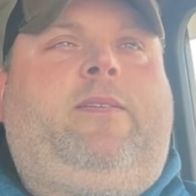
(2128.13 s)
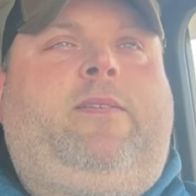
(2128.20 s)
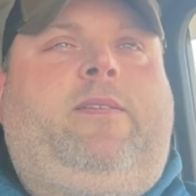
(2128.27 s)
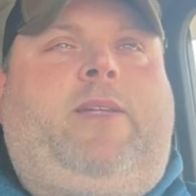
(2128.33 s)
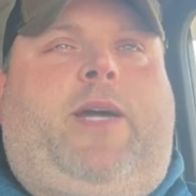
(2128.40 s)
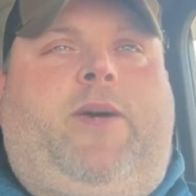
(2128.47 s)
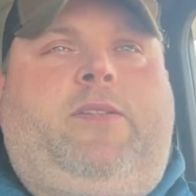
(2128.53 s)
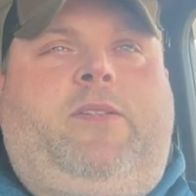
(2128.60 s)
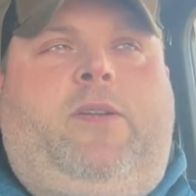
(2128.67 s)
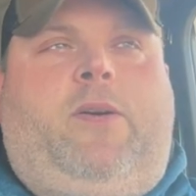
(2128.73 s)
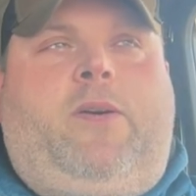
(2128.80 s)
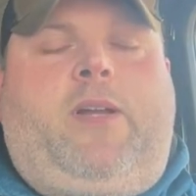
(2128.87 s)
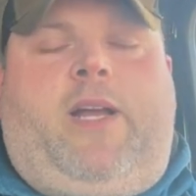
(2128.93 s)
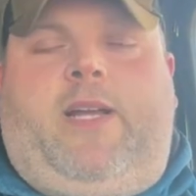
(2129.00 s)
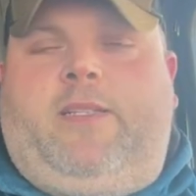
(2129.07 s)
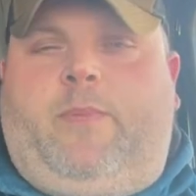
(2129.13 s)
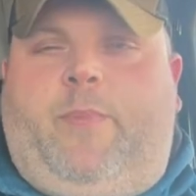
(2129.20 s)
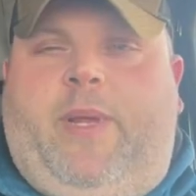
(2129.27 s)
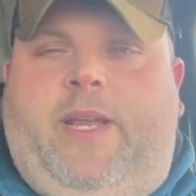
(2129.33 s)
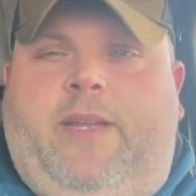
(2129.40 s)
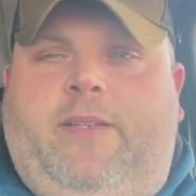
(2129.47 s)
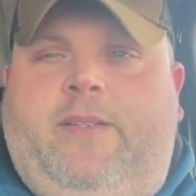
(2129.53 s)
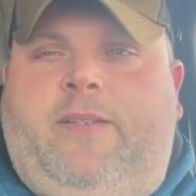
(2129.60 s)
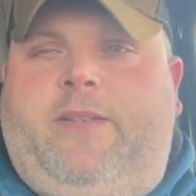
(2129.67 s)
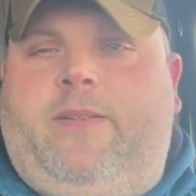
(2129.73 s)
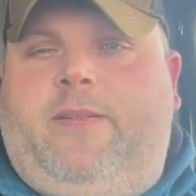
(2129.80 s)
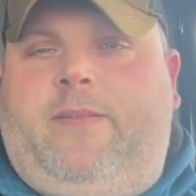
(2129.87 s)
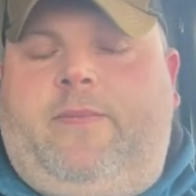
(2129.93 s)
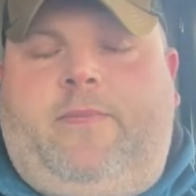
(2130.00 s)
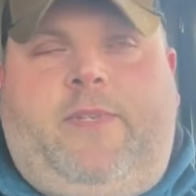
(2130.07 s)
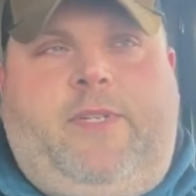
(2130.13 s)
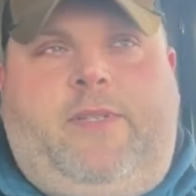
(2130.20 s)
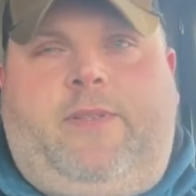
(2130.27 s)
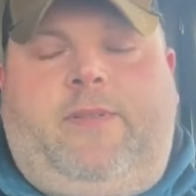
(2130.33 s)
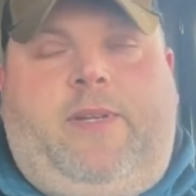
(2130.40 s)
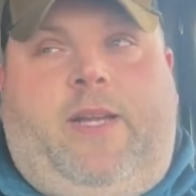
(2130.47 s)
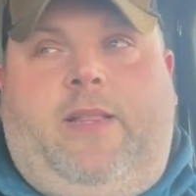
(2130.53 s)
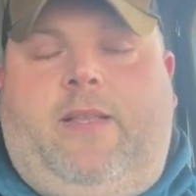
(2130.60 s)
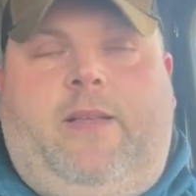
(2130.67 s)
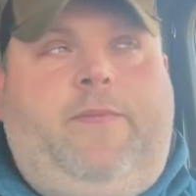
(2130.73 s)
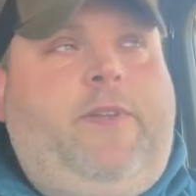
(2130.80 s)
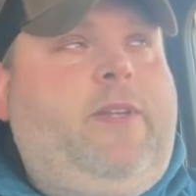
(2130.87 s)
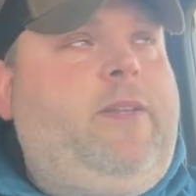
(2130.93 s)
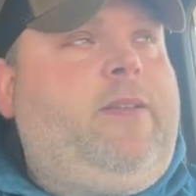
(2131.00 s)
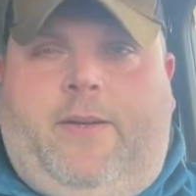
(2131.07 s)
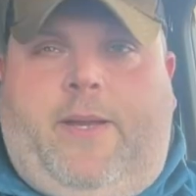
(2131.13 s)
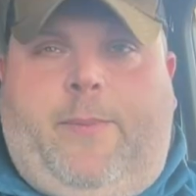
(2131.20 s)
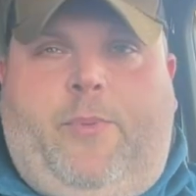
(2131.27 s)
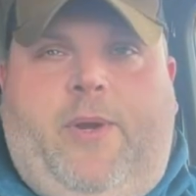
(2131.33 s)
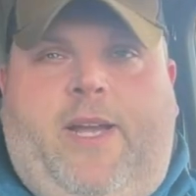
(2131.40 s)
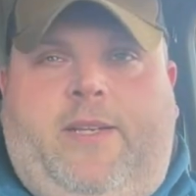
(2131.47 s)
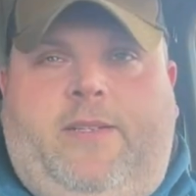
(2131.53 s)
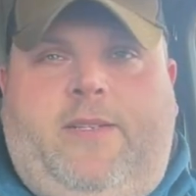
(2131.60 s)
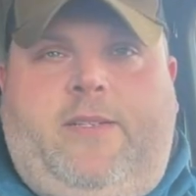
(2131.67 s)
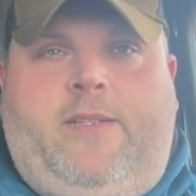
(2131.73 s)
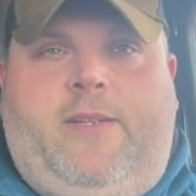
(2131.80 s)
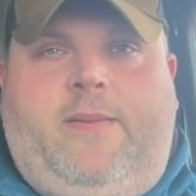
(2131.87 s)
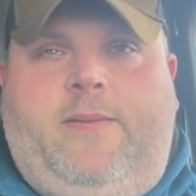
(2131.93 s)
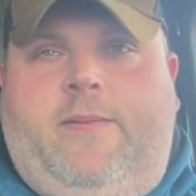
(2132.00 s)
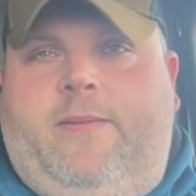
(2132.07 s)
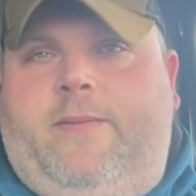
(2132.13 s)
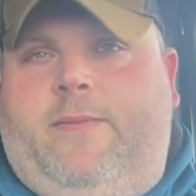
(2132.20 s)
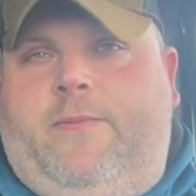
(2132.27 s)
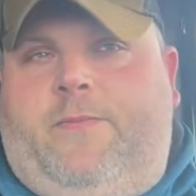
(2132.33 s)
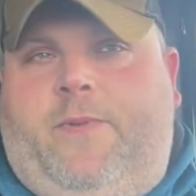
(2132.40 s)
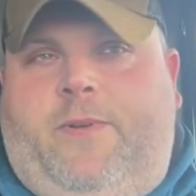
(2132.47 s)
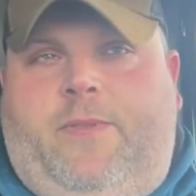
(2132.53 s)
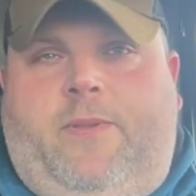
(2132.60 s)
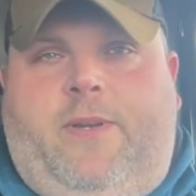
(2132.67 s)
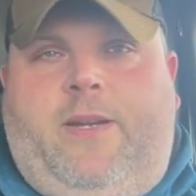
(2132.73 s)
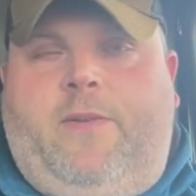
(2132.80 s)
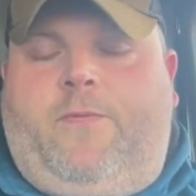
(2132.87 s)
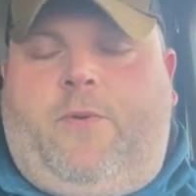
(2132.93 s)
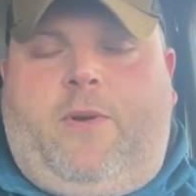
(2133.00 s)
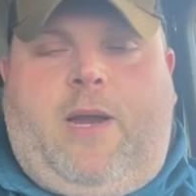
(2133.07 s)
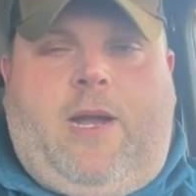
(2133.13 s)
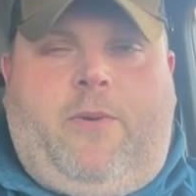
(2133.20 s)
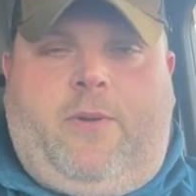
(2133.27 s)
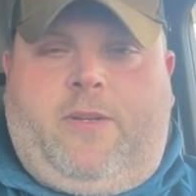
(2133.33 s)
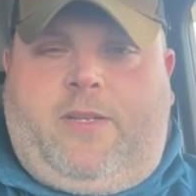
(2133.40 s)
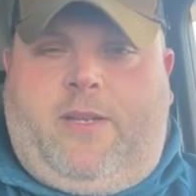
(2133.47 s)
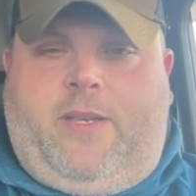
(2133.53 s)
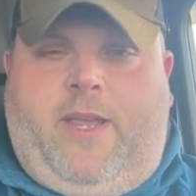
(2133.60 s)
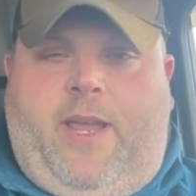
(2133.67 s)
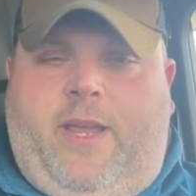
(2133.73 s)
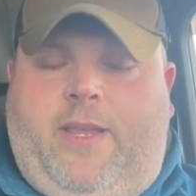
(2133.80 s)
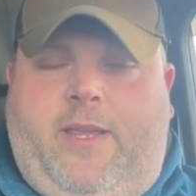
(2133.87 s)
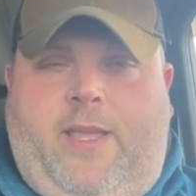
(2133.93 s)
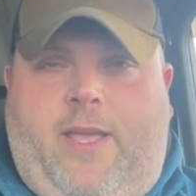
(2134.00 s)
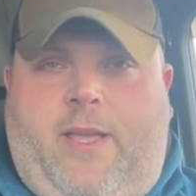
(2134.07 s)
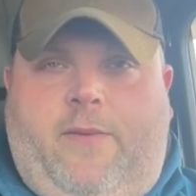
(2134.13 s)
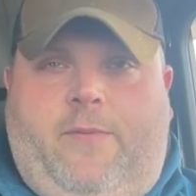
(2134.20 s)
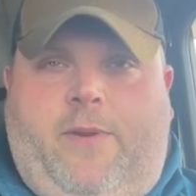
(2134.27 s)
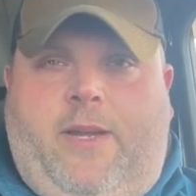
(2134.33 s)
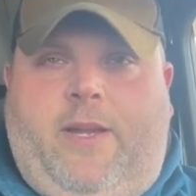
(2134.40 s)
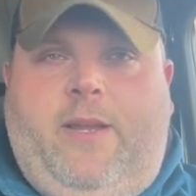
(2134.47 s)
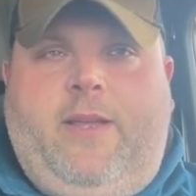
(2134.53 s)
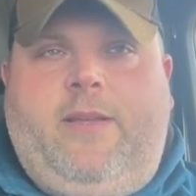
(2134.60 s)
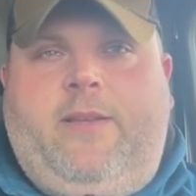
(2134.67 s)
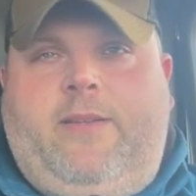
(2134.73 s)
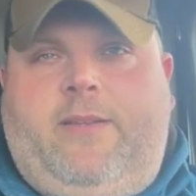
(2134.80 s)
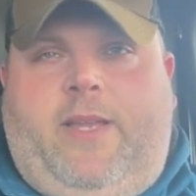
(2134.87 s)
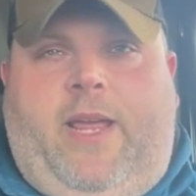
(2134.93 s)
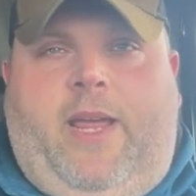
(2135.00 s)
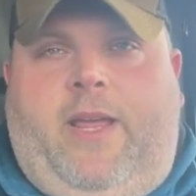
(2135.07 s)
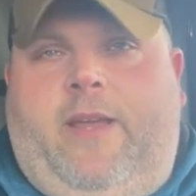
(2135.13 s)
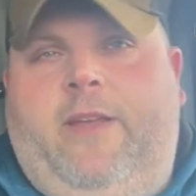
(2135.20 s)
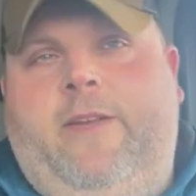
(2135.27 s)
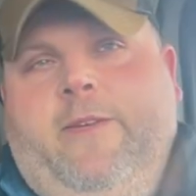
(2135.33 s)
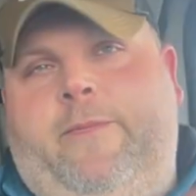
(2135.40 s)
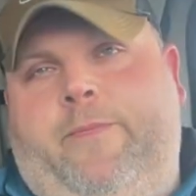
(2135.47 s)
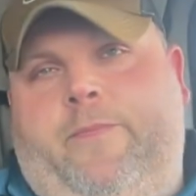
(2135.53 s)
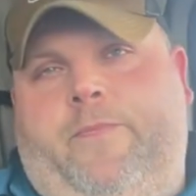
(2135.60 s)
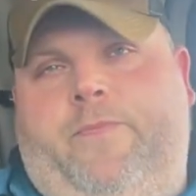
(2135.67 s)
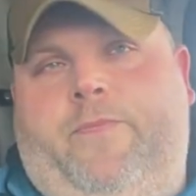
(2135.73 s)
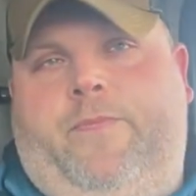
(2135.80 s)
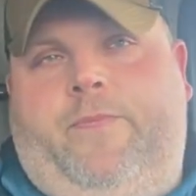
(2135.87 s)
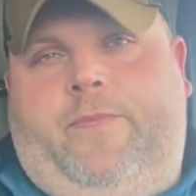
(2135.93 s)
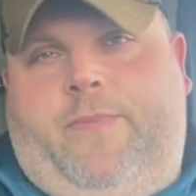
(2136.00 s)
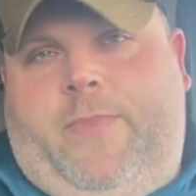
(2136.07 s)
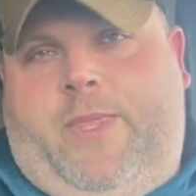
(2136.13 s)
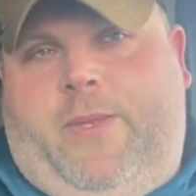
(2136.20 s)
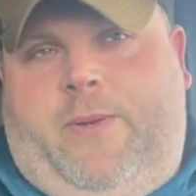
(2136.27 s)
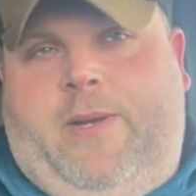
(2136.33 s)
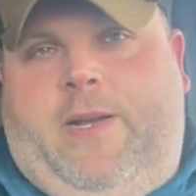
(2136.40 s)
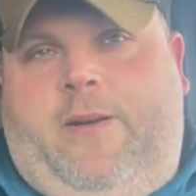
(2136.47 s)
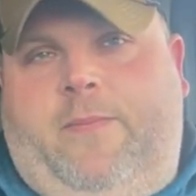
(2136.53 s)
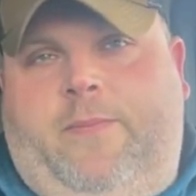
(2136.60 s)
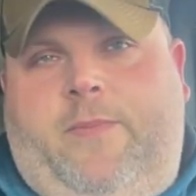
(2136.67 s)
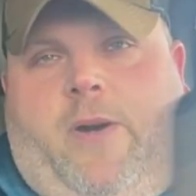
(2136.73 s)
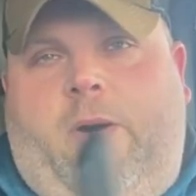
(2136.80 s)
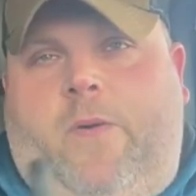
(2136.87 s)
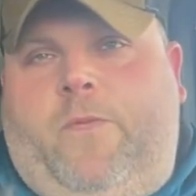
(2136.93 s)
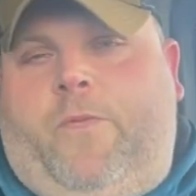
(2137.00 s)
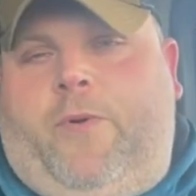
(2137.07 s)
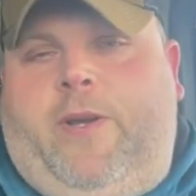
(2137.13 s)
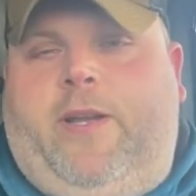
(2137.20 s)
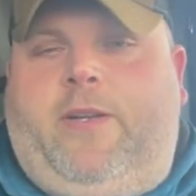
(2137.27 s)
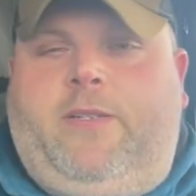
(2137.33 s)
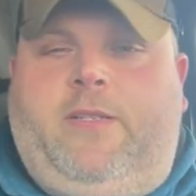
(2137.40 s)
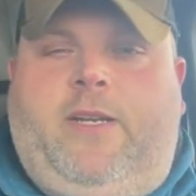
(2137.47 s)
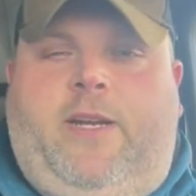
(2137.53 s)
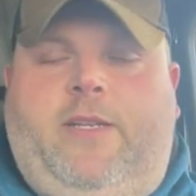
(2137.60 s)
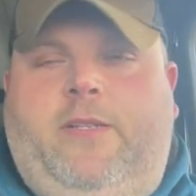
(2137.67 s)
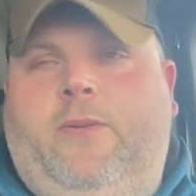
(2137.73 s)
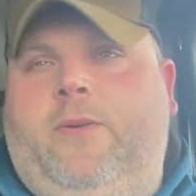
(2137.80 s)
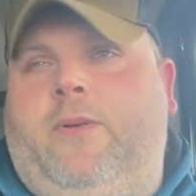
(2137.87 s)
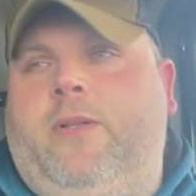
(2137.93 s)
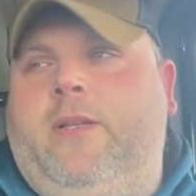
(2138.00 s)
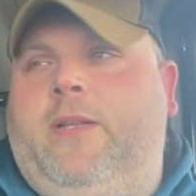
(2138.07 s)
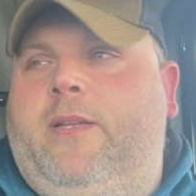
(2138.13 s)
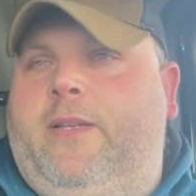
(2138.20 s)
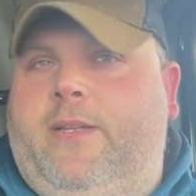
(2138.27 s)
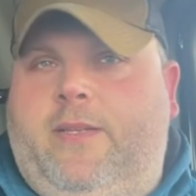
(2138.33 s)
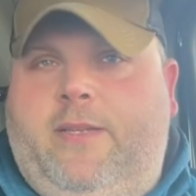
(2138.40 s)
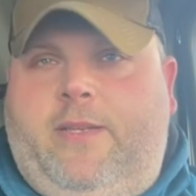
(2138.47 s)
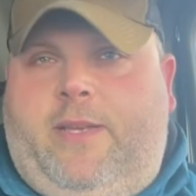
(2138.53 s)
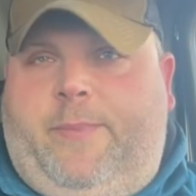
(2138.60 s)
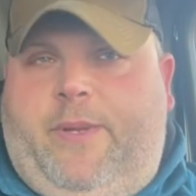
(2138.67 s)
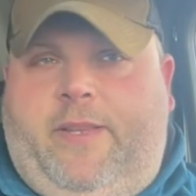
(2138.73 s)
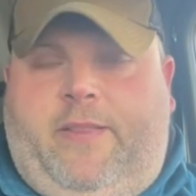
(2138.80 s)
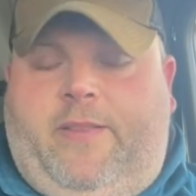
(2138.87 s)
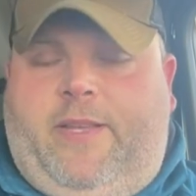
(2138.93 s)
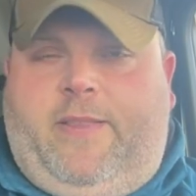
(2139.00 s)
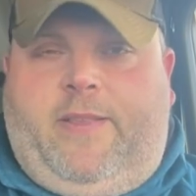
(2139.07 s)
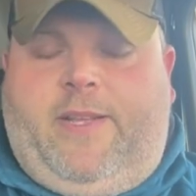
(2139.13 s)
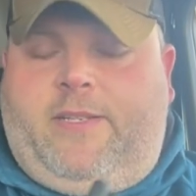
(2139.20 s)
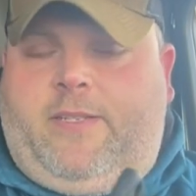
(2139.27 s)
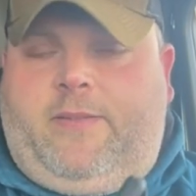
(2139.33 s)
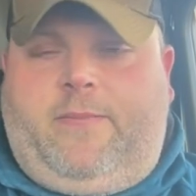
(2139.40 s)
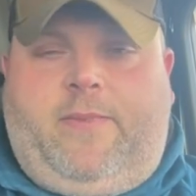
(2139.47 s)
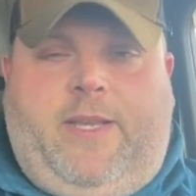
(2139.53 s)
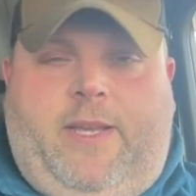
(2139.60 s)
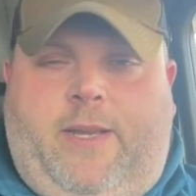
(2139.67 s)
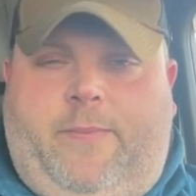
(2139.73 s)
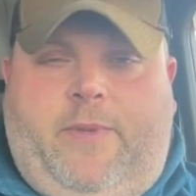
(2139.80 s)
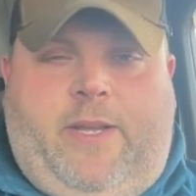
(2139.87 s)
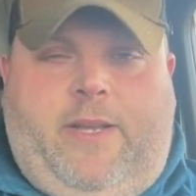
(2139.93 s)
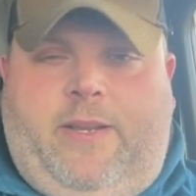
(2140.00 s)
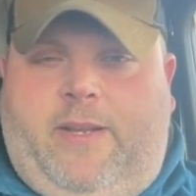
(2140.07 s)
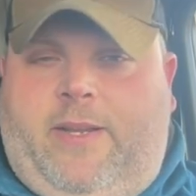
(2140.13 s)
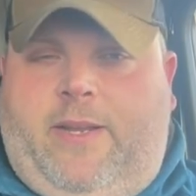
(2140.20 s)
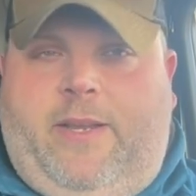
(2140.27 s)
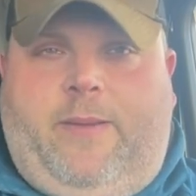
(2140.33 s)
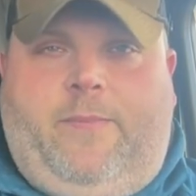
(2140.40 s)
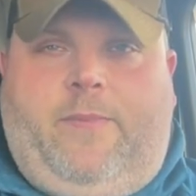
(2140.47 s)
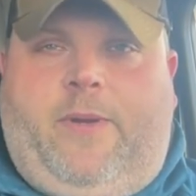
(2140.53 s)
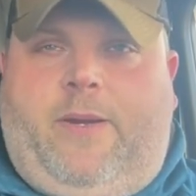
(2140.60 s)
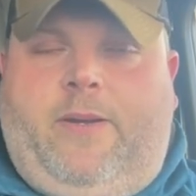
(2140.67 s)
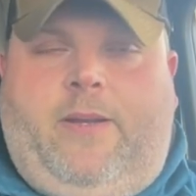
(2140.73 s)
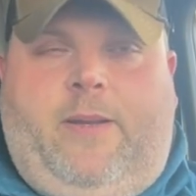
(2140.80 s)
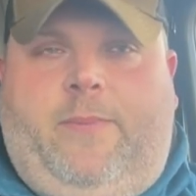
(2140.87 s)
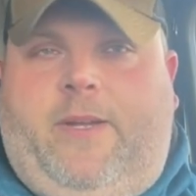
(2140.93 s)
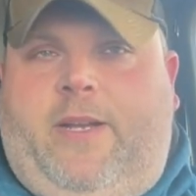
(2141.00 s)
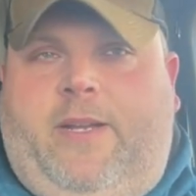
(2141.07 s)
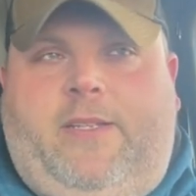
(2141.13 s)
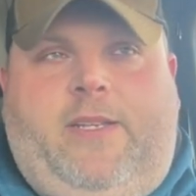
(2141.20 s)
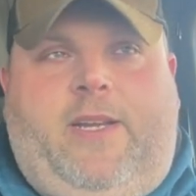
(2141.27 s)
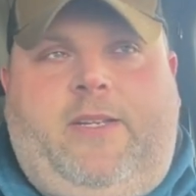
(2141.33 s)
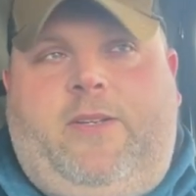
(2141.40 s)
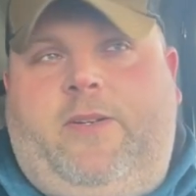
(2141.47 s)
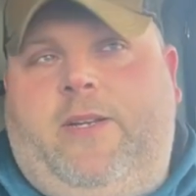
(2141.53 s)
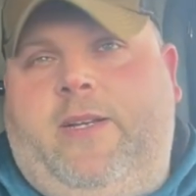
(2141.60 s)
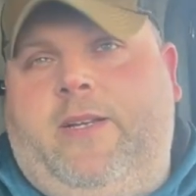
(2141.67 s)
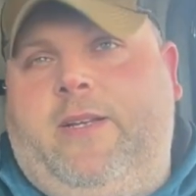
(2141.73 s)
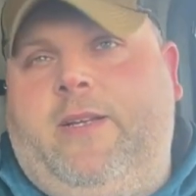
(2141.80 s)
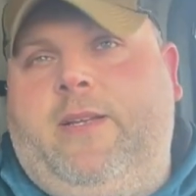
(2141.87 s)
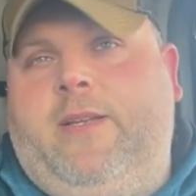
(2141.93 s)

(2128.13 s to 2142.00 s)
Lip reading: I was in all kinds of bands. Just, I loved it. I practiced for 3 or 4 hours a day, every day, throughout all 4 years in high school. I mean, and that's that. I'm not exaggerating.